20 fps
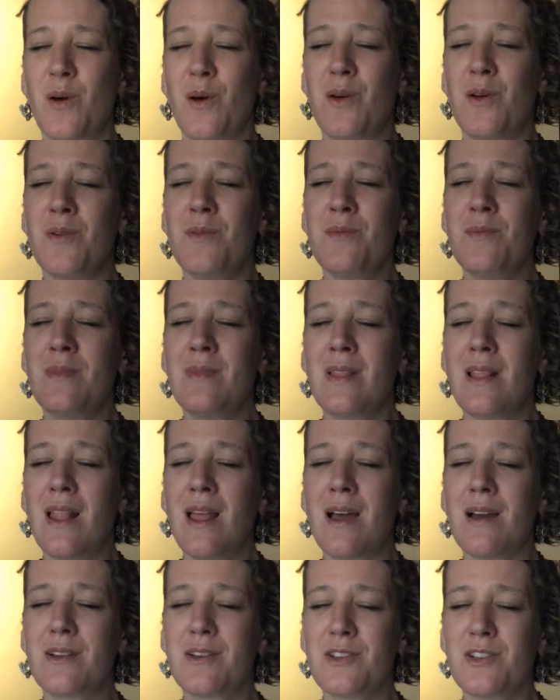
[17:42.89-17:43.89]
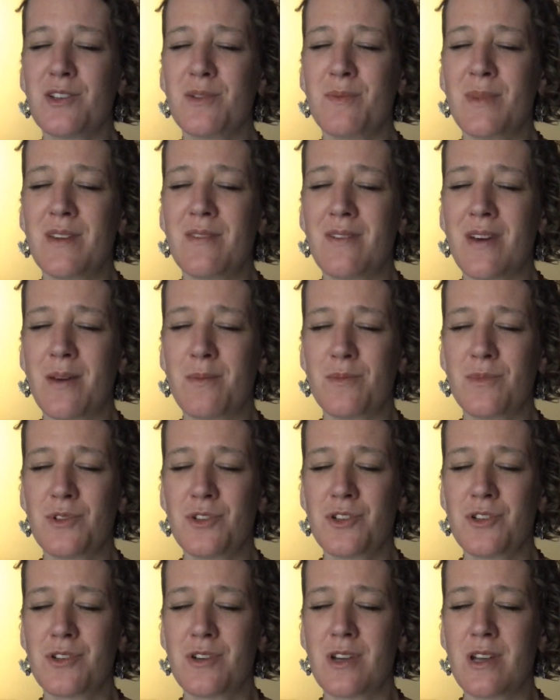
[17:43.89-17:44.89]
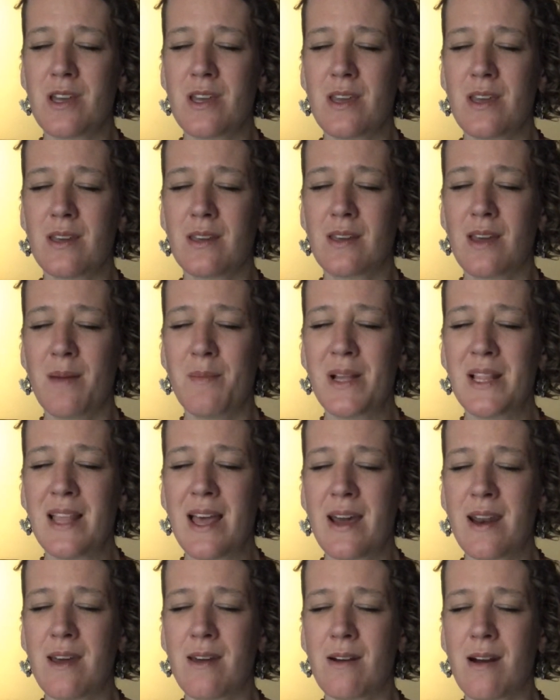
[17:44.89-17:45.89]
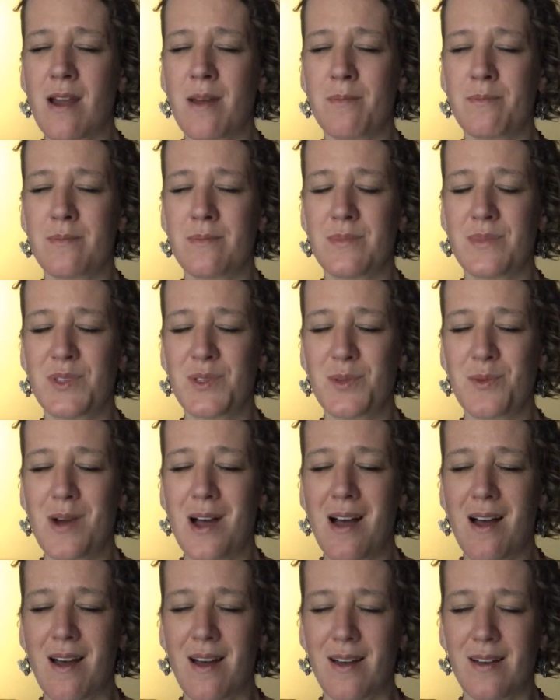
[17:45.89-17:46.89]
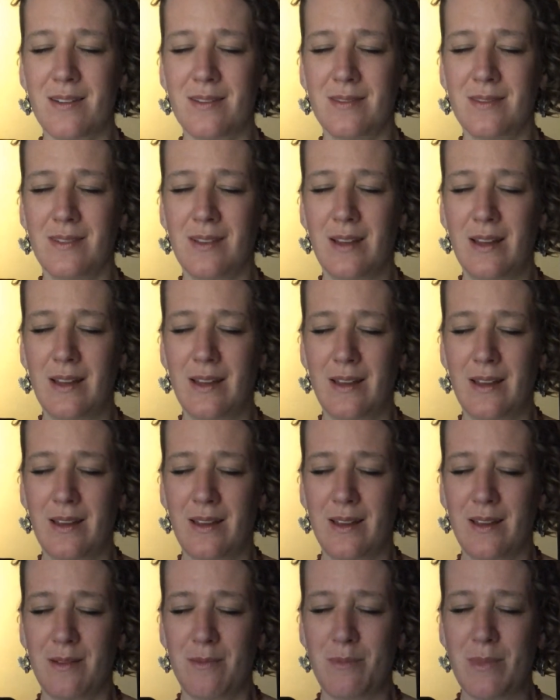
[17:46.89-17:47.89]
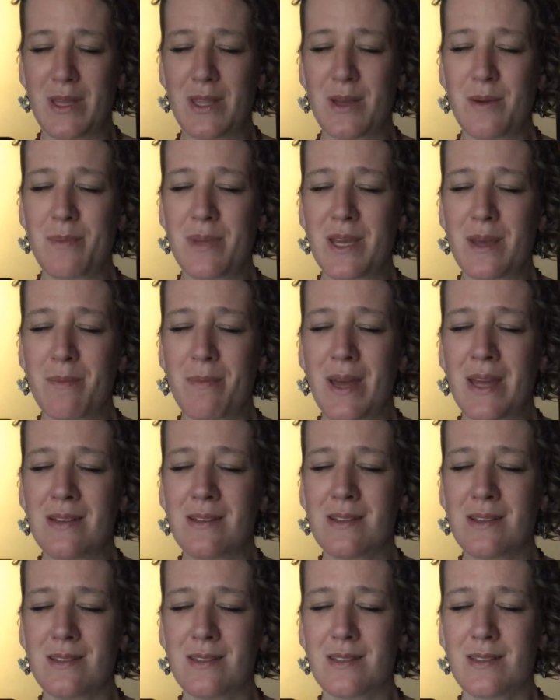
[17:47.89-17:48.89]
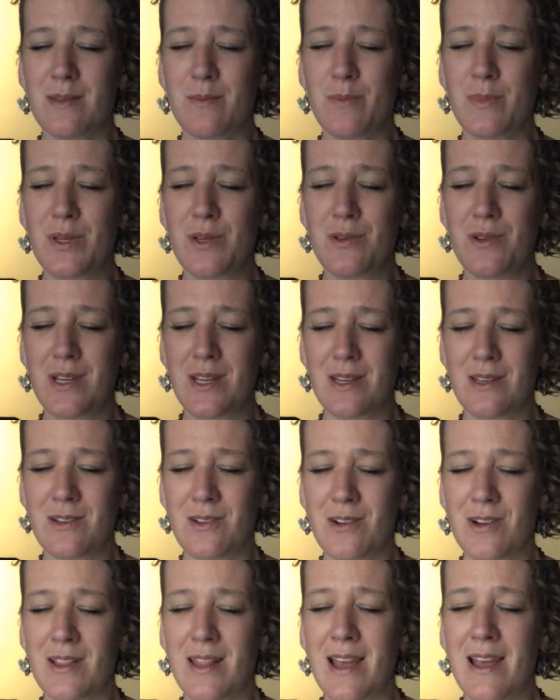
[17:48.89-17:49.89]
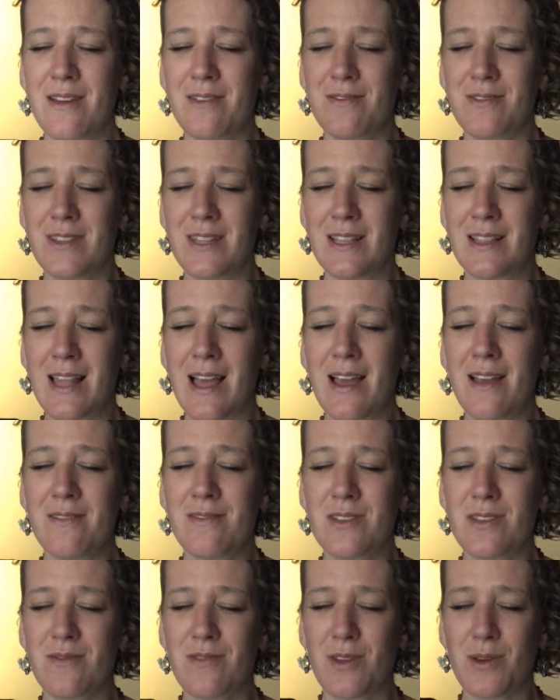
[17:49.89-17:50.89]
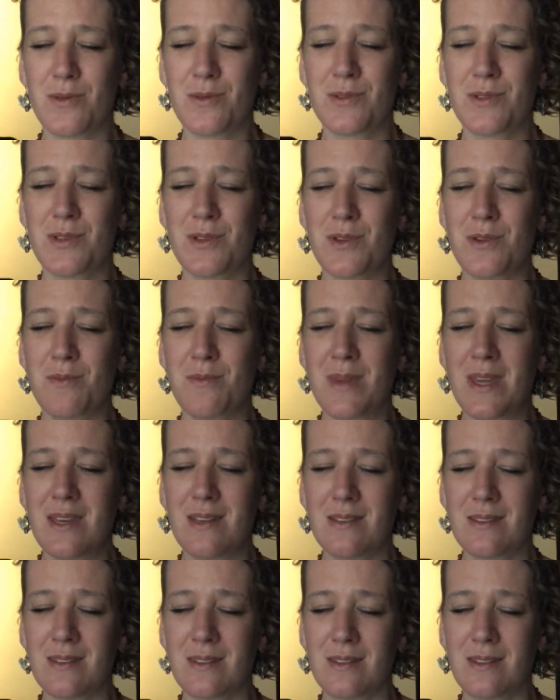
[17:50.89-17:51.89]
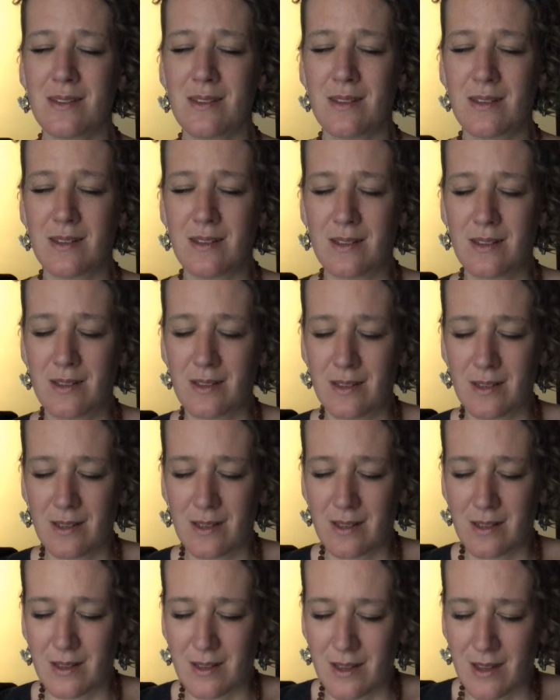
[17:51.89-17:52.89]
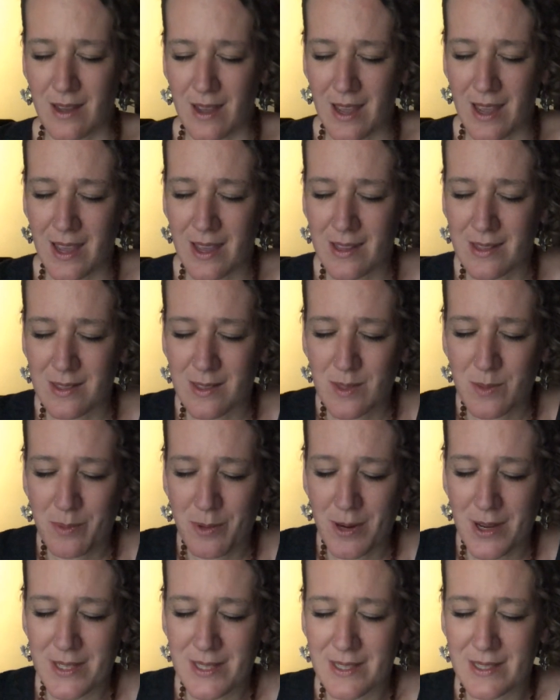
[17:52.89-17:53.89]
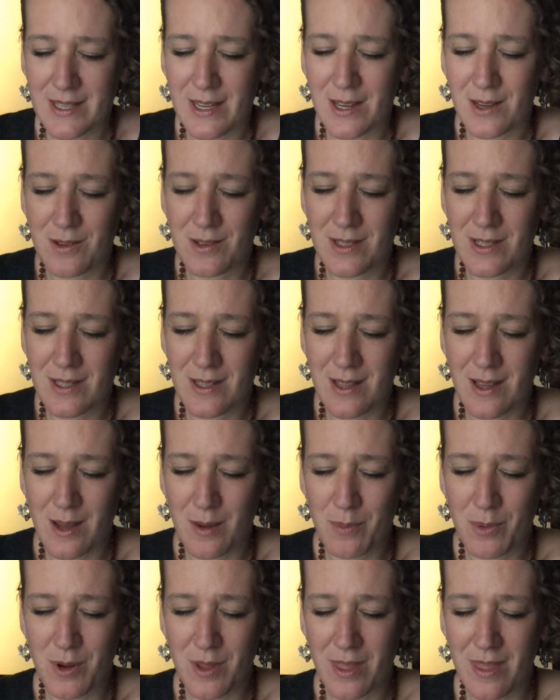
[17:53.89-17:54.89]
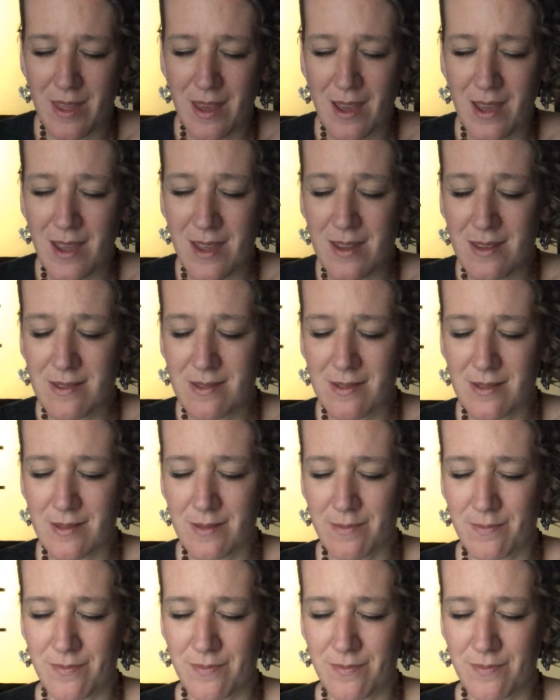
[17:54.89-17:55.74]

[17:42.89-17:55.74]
Om Lakshmivam Shri Kamalararam Swaha. May there be abundance and beauty in your life and the lives of those you meet. Hands pressed down into the upper thighs.